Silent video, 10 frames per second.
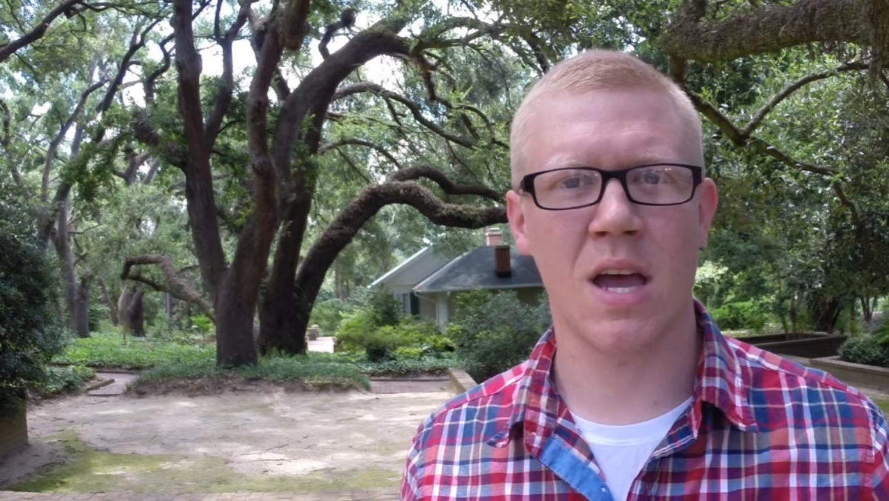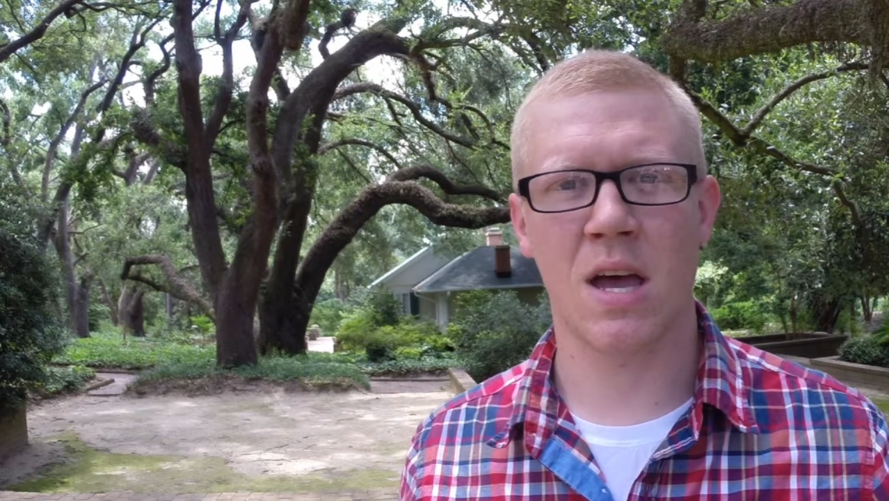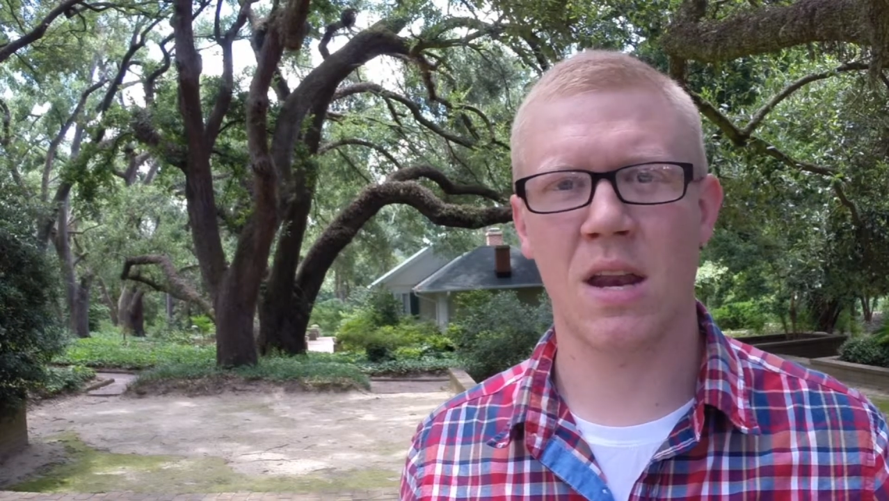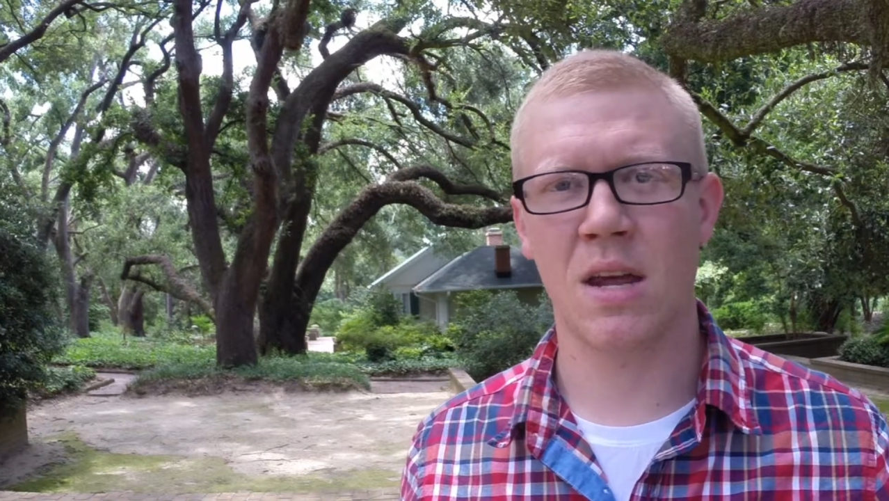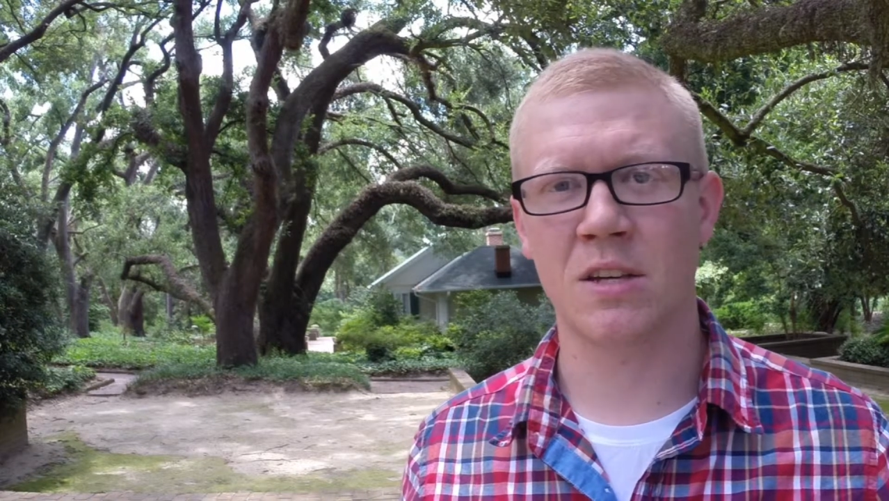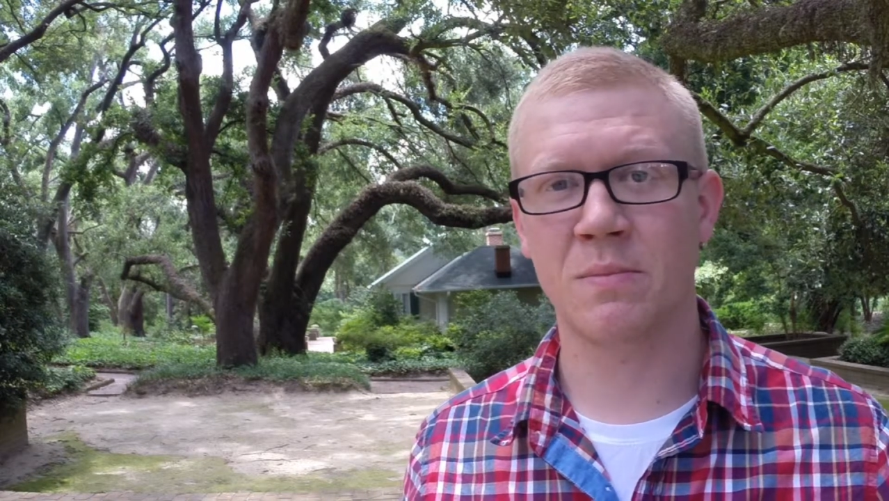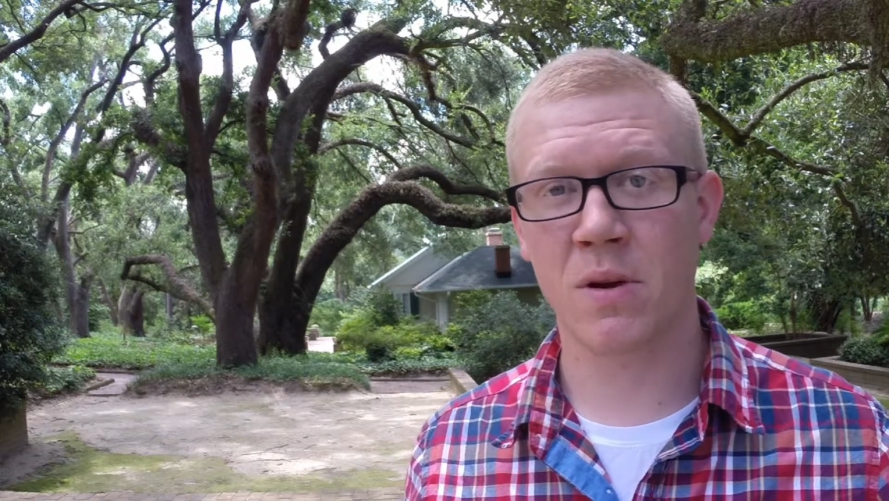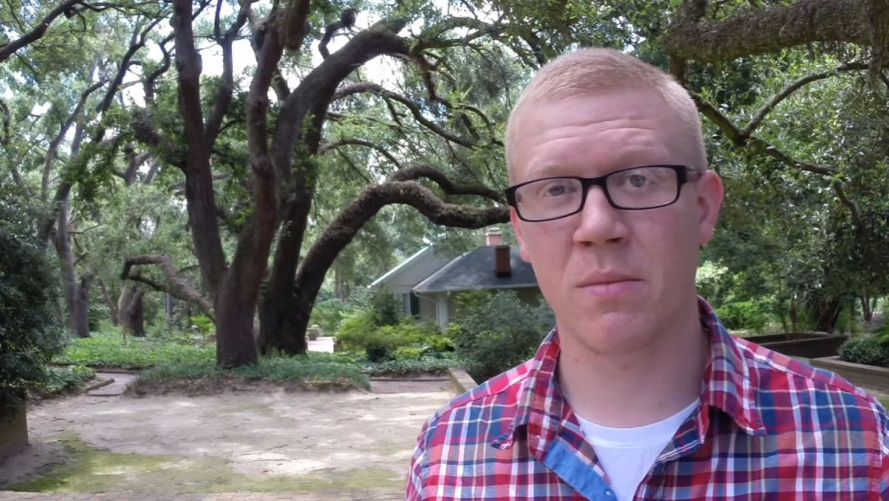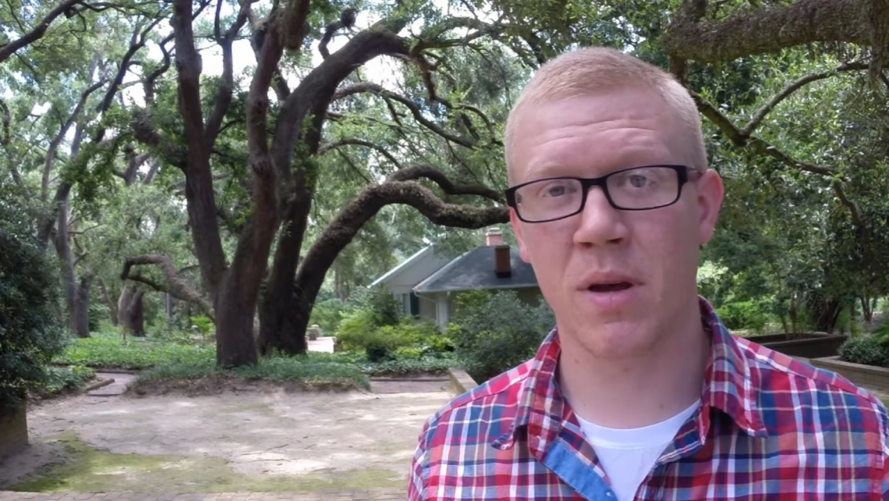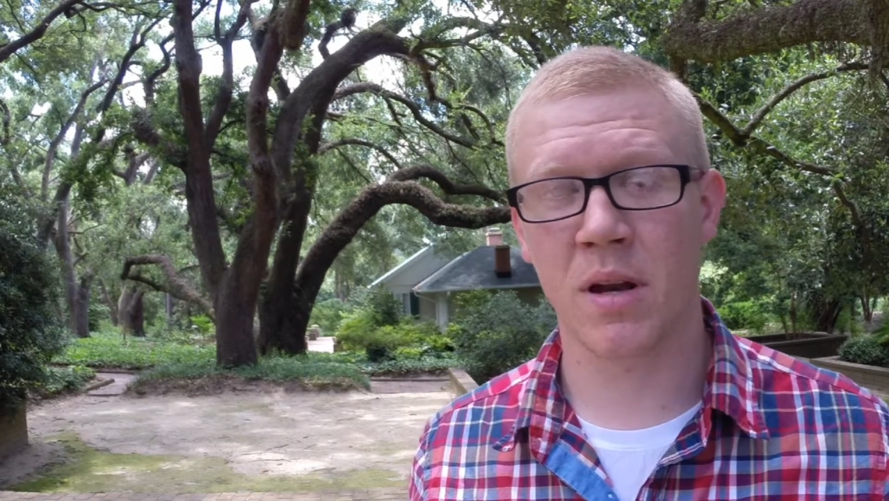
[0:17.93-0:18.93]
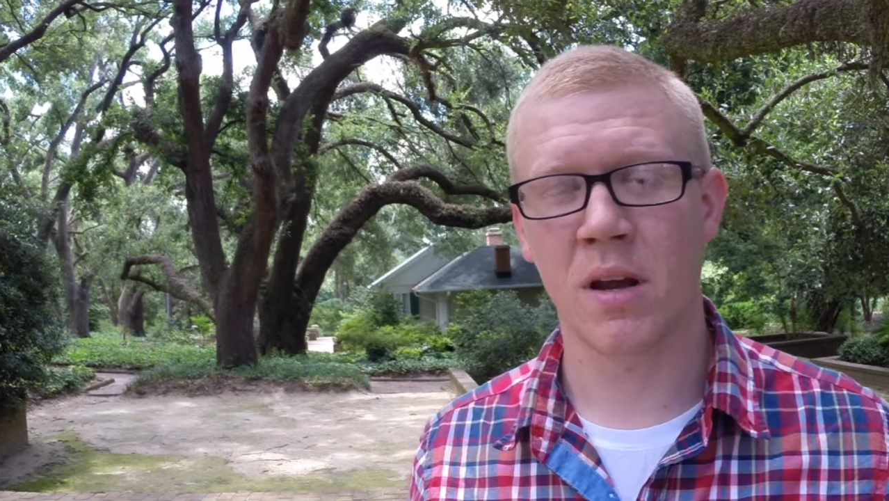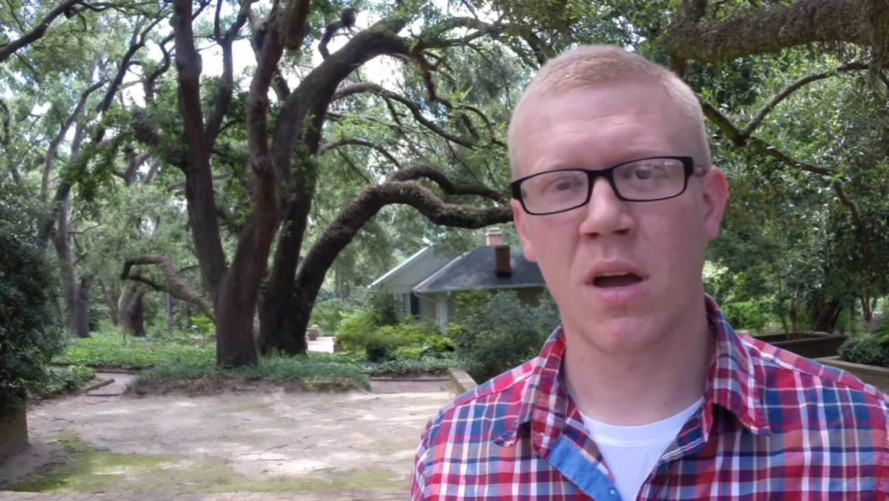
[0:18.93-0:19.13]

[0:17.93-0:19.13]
and experimenting